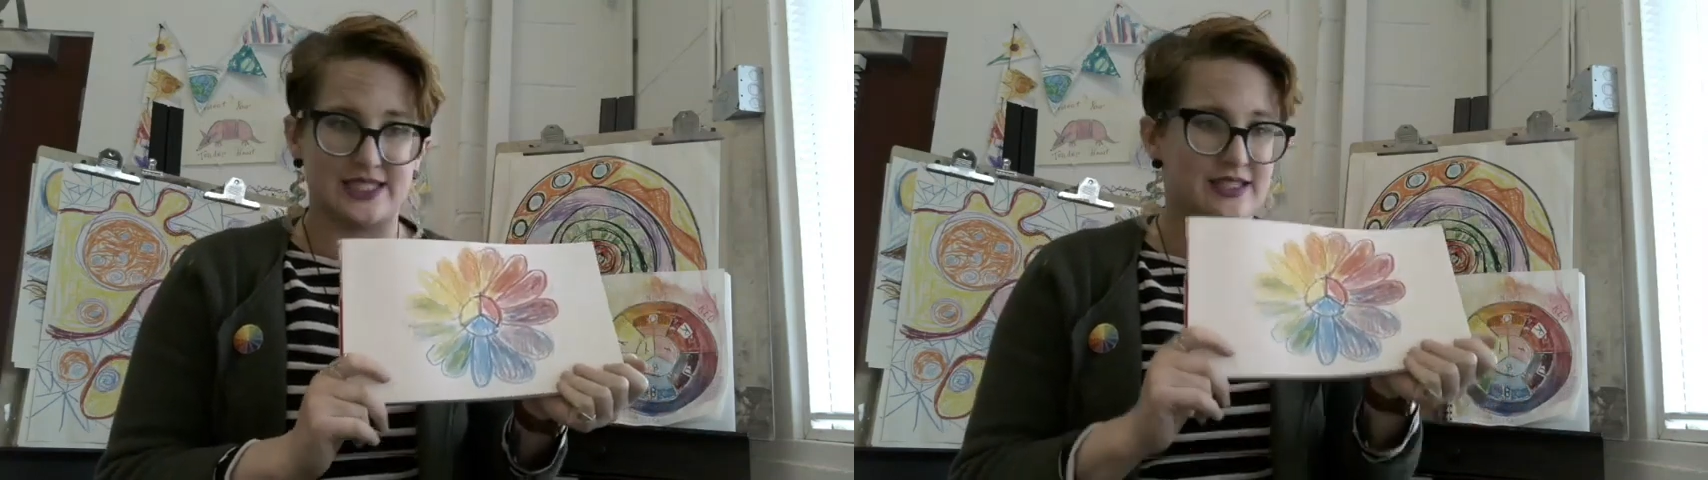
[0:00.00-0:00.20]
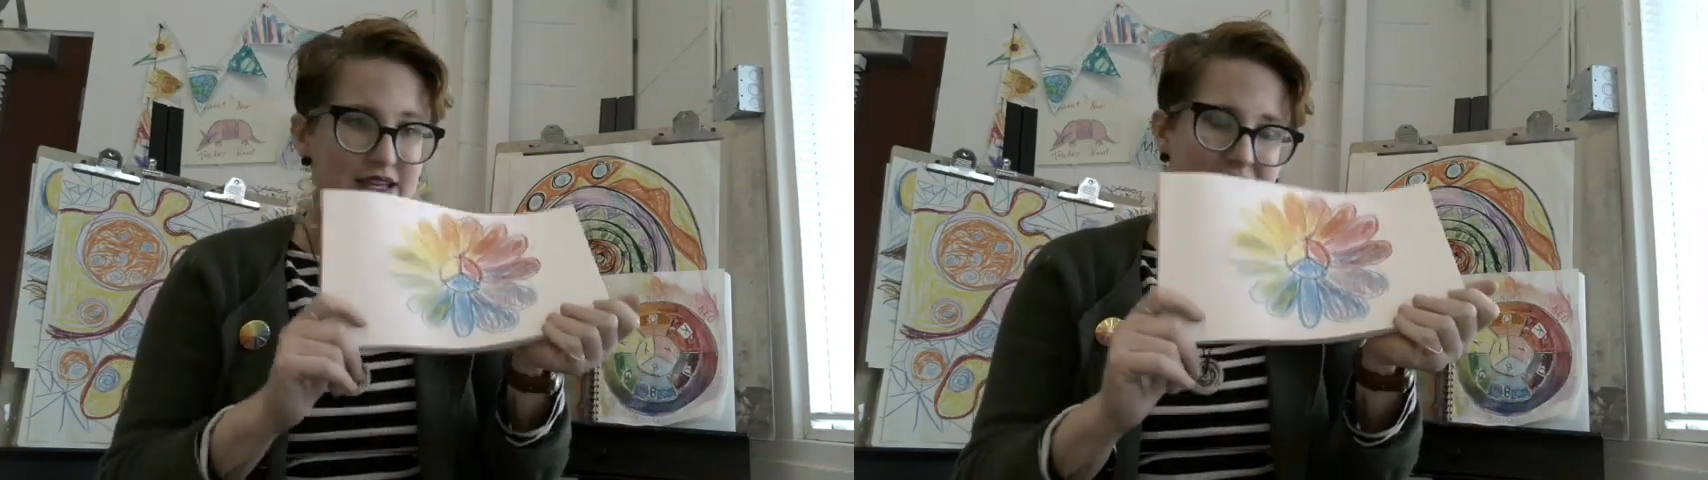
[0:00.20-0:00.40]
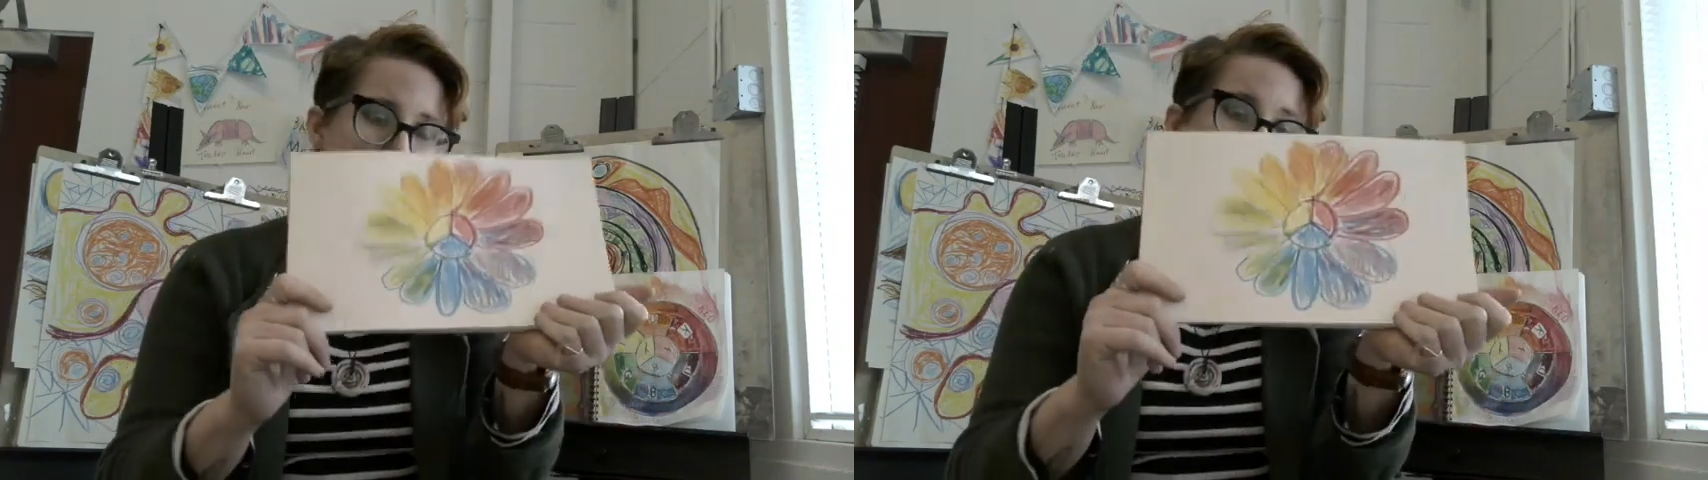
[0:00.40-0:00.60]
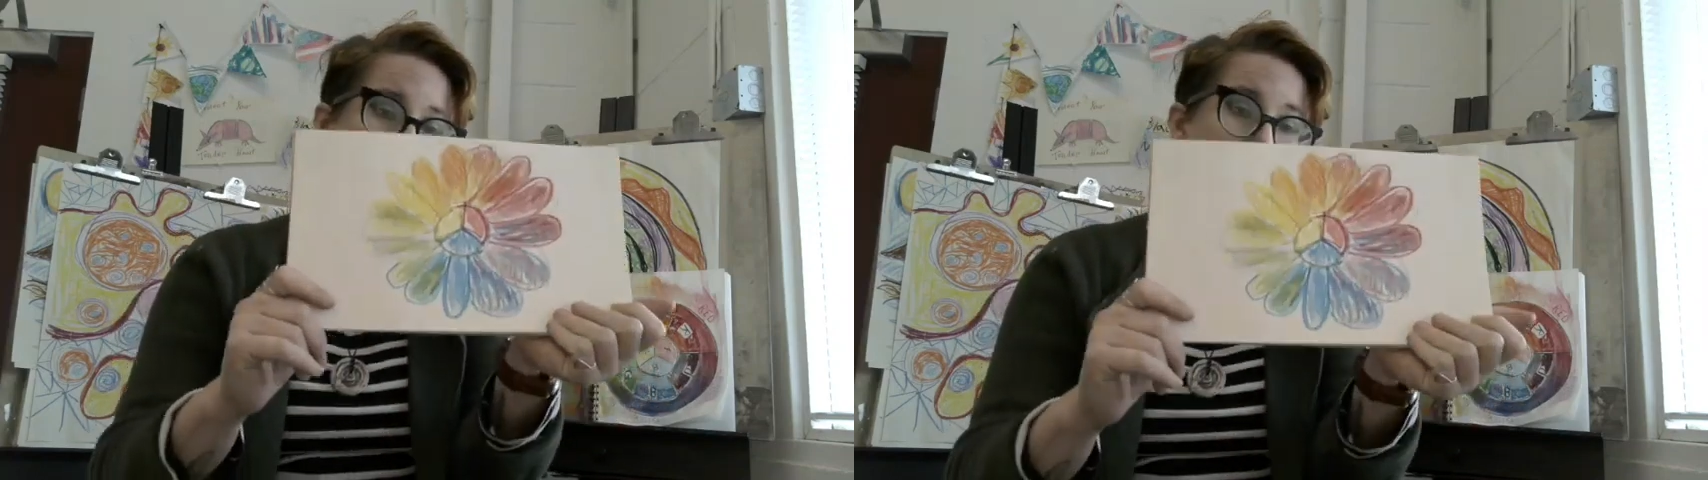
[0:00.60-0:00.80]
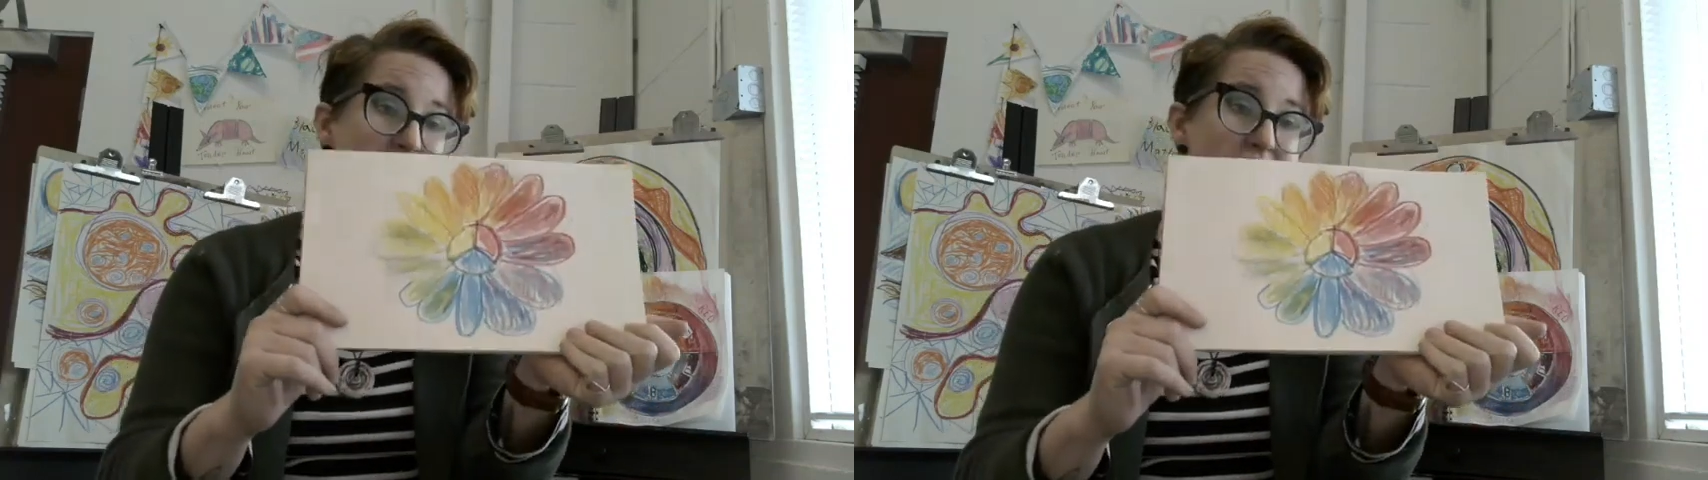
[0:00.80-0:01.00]
And I had a lot
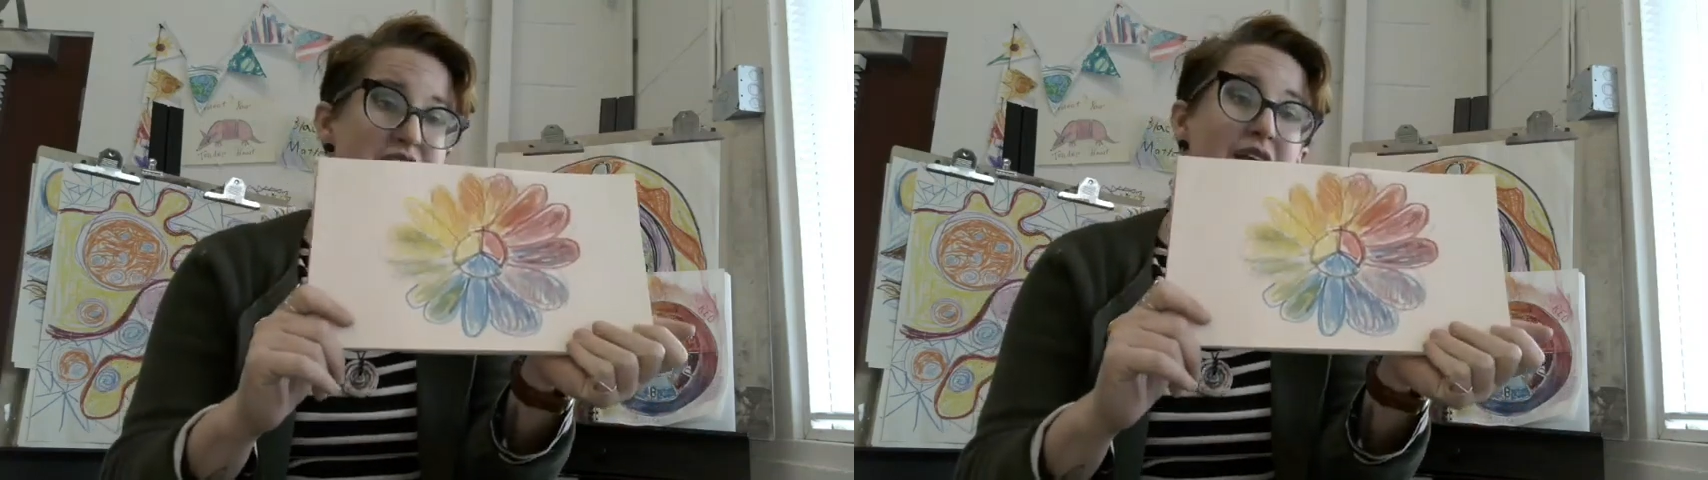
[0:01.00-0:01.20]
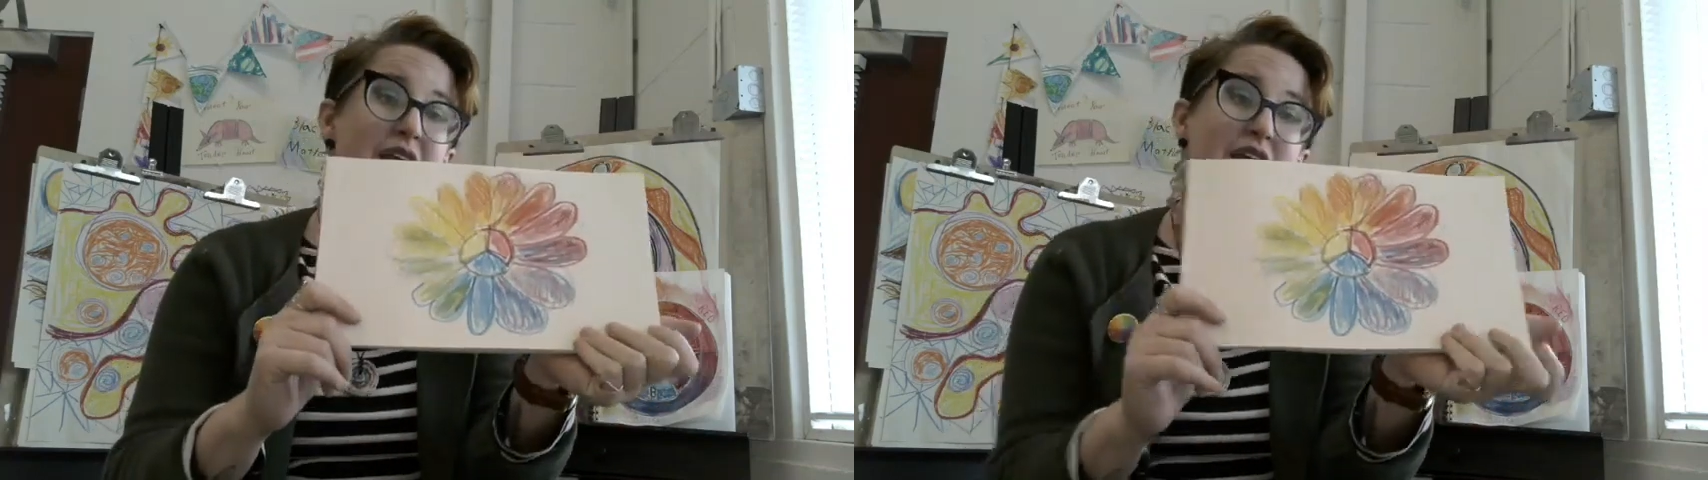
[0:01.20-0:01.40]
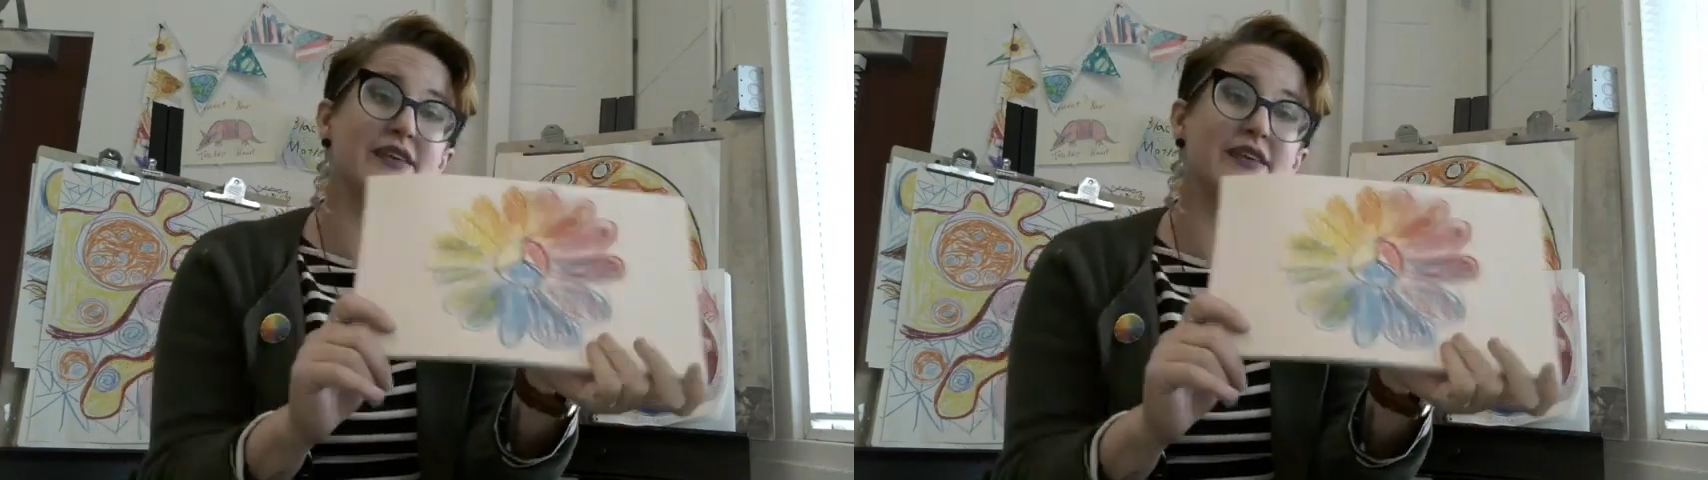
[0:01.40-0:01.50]
of fun doing it. I was